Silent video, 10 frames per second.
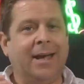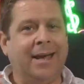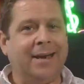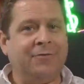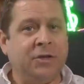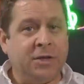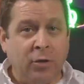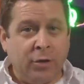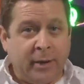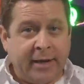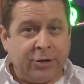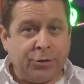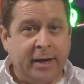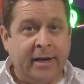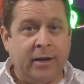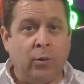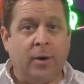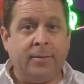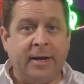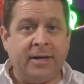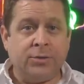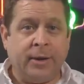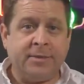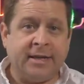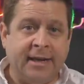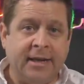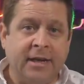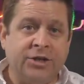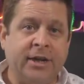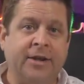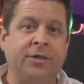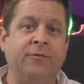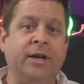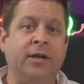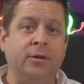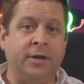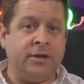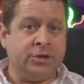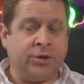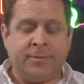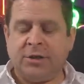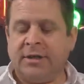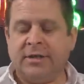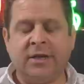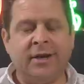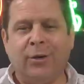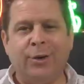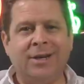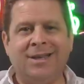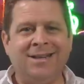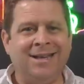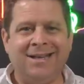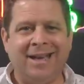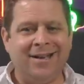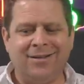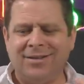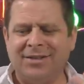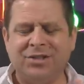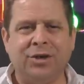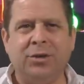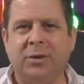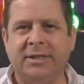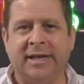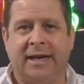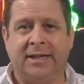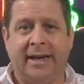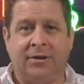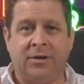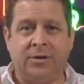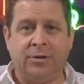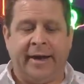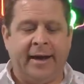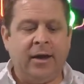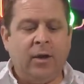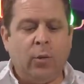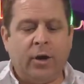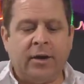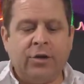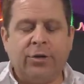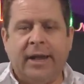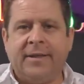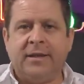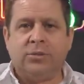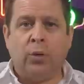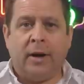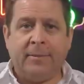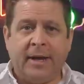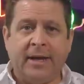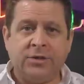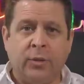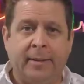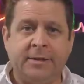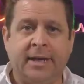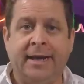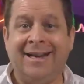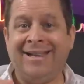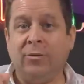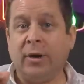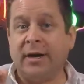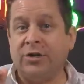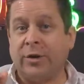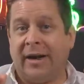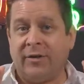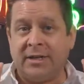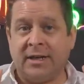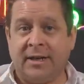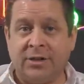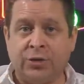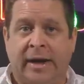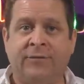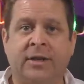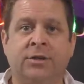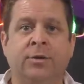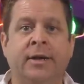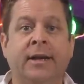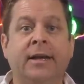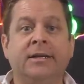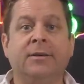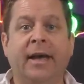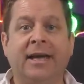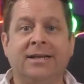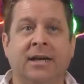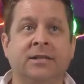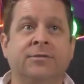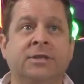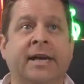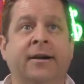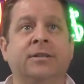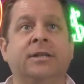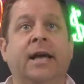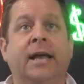And if you don't know how to create a one-page website, check out the video in the description. It's going to go into the detail and show you exactly how to do that. We're going to create this one-page website, and then we're going to drive a ton of traffic to it to make tons of sales.